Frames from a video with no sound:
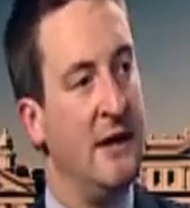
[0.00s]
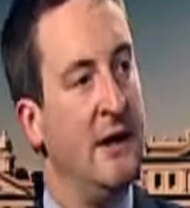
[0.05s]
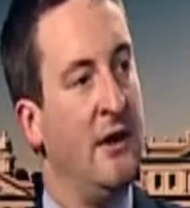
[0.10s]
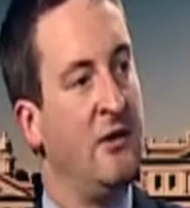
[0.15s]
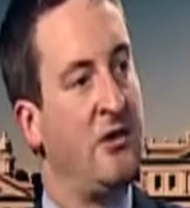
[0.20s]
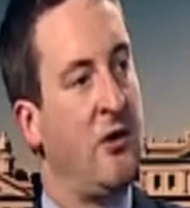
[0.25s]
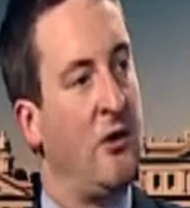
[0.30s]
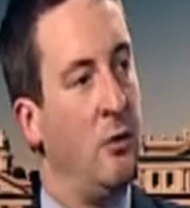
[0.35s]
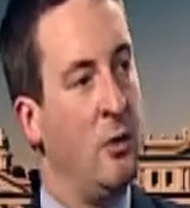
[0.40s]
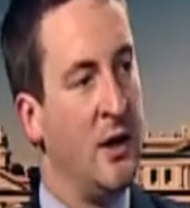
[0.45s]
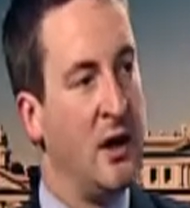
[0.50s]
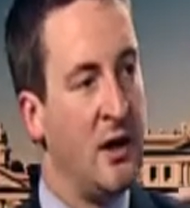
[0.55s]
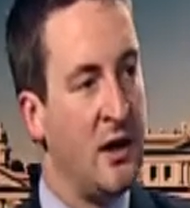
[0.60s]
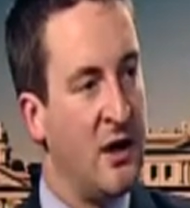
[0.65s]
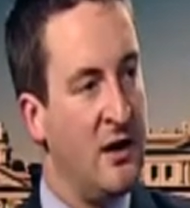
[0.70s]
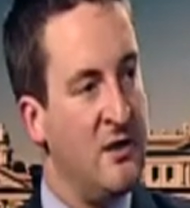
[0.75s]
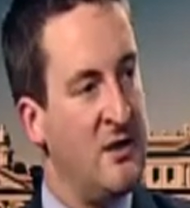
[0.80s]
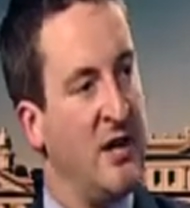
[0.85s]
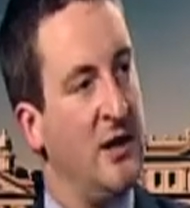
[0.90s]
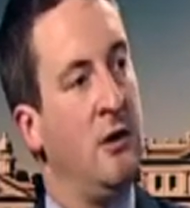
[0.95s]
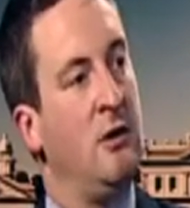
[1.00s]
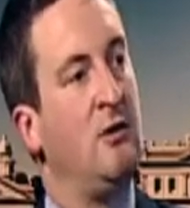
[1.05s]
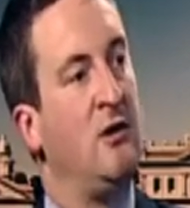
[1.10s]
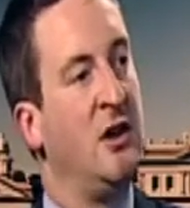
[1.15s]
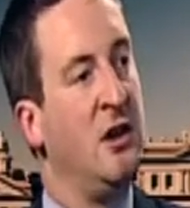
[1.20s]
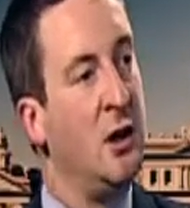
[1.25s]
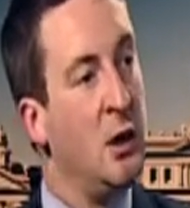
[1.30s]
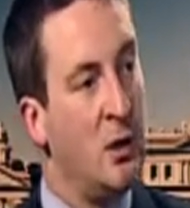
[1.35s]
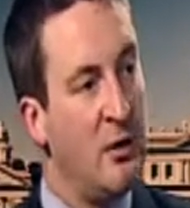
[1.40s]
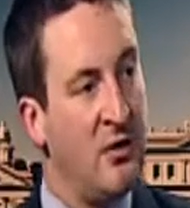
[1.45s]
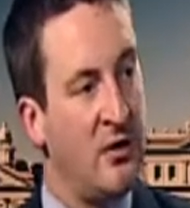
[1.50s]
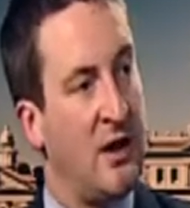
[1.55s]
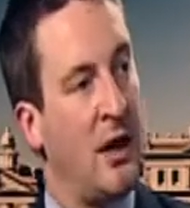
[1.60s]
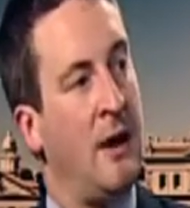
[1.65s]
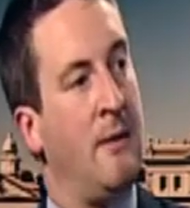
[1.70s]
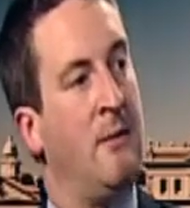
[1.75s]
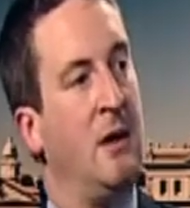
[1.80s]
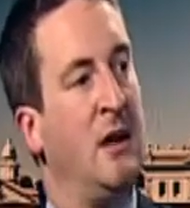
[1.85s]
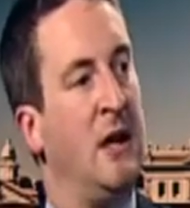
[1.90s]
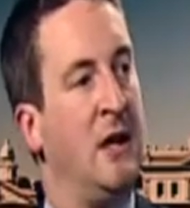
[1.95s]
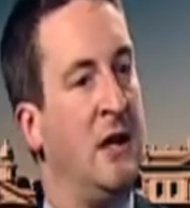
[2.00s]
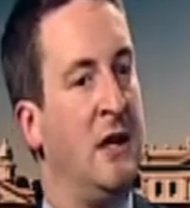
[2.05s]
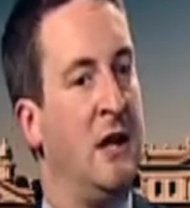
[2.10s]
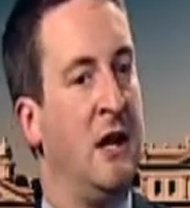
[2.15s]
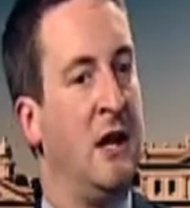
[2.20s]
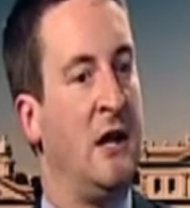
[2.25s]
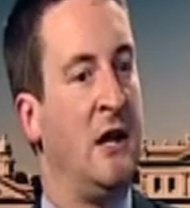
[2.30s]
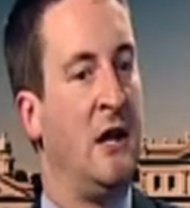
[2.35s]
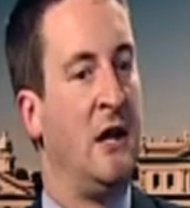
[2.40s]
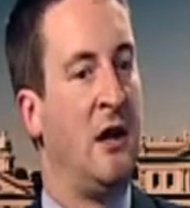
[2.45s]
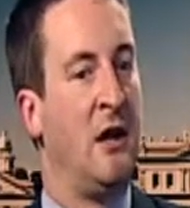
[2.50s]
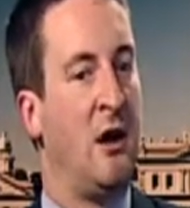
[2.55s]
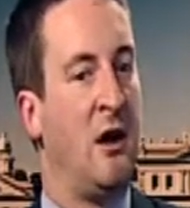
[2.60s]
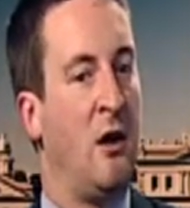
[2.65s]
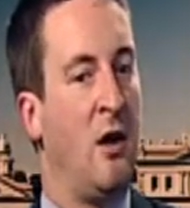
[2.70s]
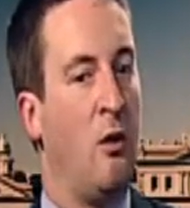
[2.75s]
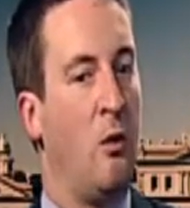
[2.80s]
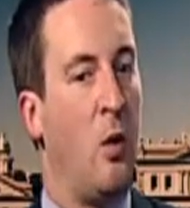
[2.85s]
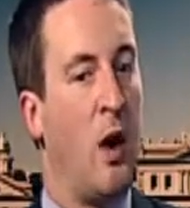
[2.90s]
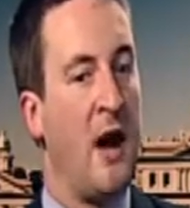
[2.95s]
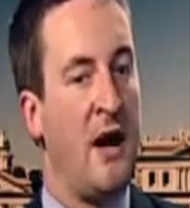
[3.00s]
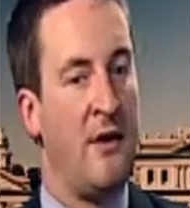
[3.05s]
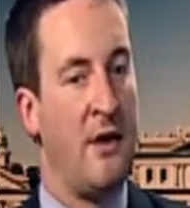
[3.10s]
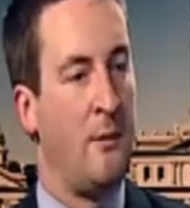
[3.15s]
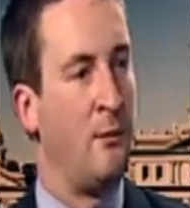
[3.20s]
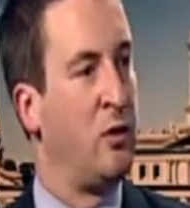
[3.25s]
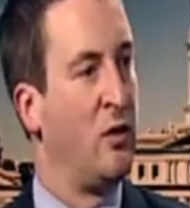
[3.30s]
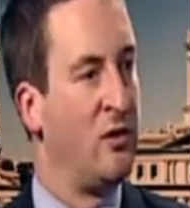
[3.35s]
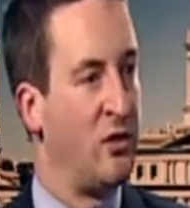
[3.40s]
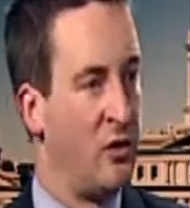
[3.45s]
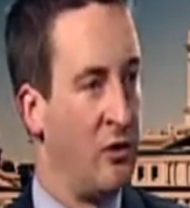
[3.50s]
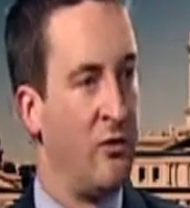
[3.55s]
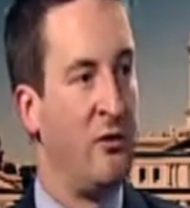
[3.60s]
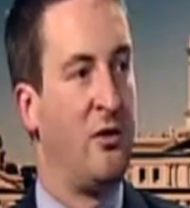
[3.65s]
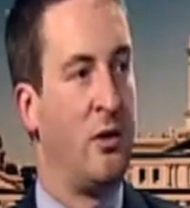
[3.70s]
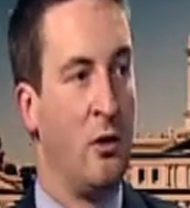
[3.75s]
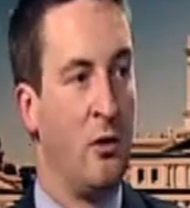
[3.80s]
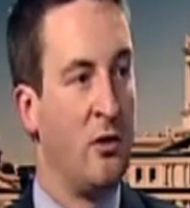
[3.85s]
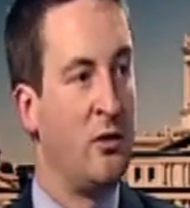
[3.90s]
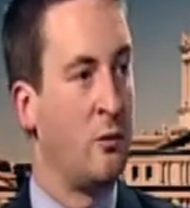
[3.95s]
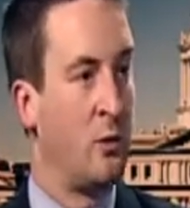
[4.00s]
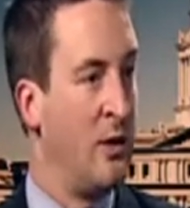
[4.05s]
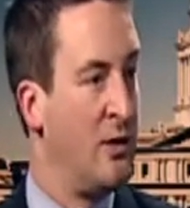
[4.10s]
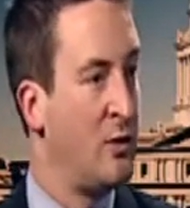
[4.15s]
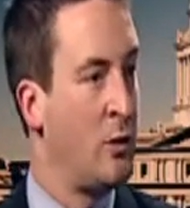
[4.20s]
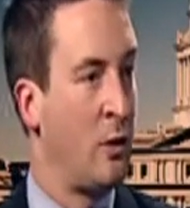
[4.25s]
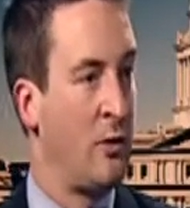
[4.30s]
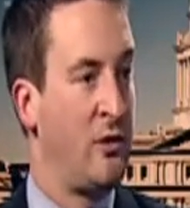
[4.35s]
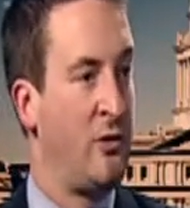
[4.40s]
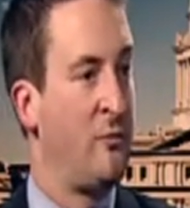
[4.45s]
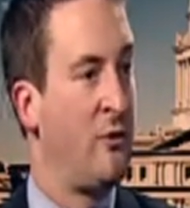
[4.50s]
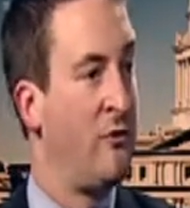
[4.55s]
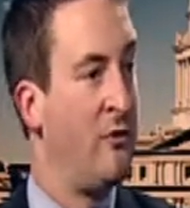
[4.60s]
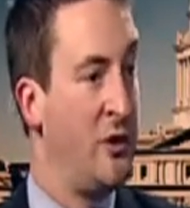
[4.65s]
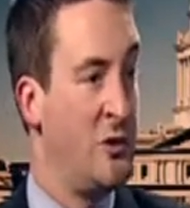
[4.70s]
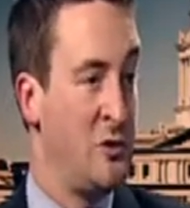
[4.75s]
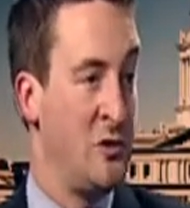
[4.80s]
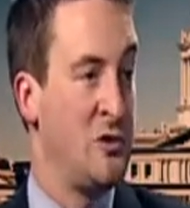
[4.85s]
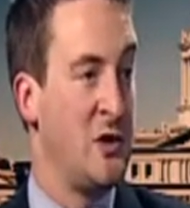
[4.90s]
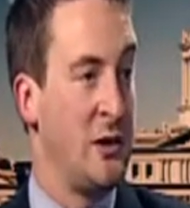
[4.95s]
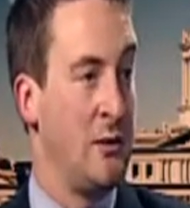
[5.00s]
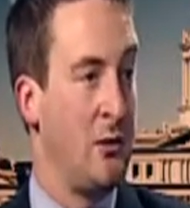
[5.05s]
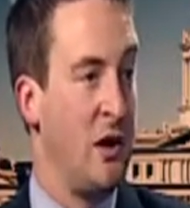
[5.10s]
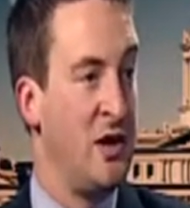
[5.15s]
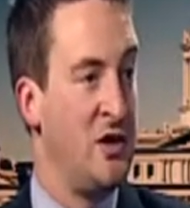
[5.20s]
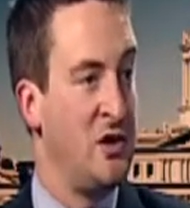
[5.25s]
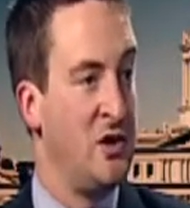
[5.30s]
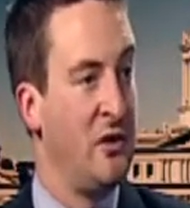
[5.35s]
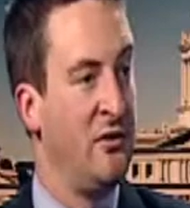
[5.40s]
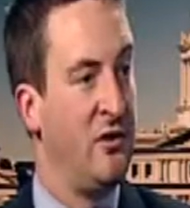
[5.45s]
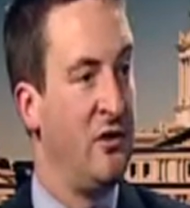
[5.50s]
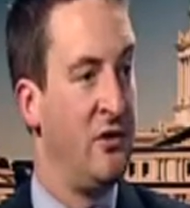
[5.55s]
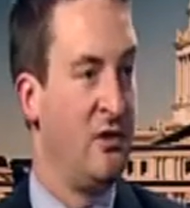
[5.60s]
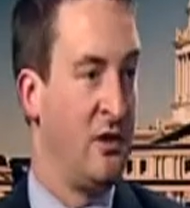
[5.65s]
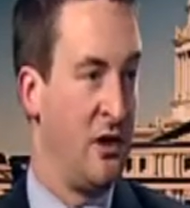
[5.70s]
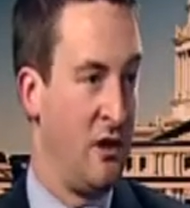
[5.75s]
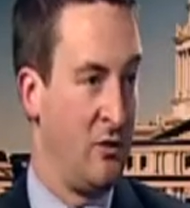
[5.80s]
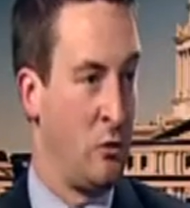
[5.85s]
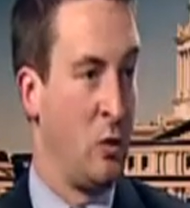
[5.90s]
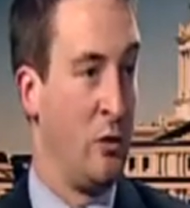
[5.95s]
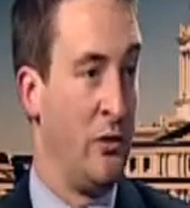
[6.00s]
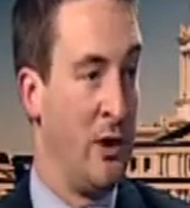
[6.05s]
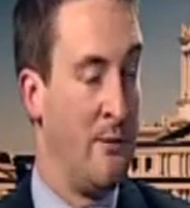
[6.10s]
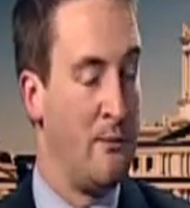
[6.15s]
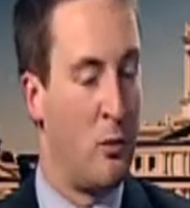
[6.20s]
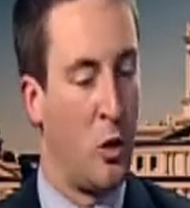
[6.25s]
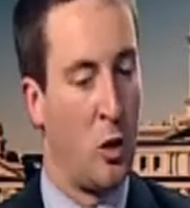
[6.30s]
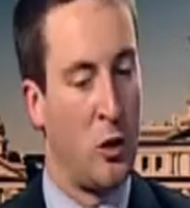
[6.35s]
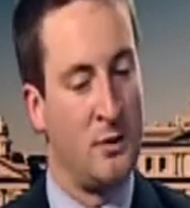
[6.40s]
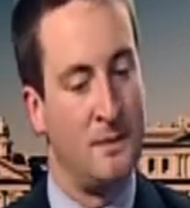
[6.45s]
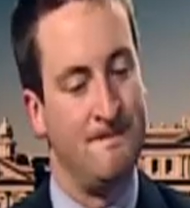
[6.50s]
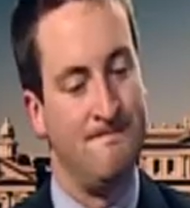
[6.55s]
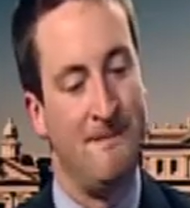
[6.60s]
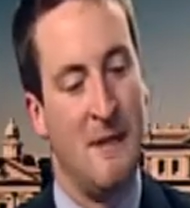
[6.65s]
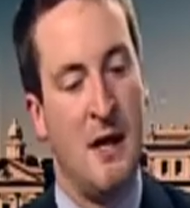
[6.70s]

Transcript: so that we can continue to use them in a way that preserves those resources for future generations is really important.